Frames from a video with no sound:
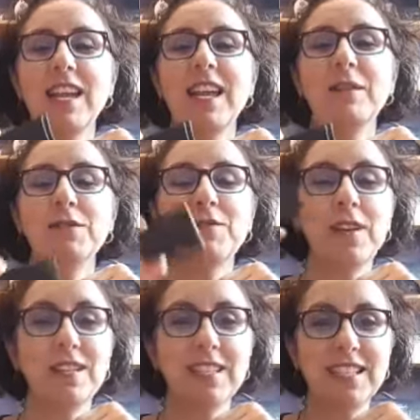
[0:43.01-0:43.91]
It was
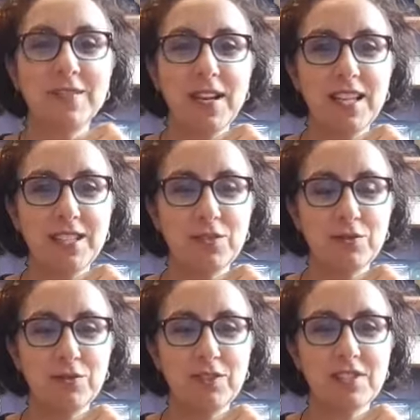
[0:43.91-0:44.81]
found at Lee Valley
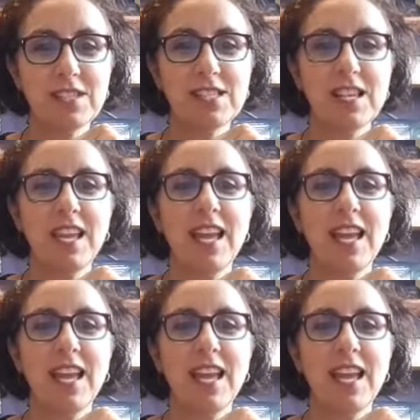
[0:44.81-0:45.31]
Tools,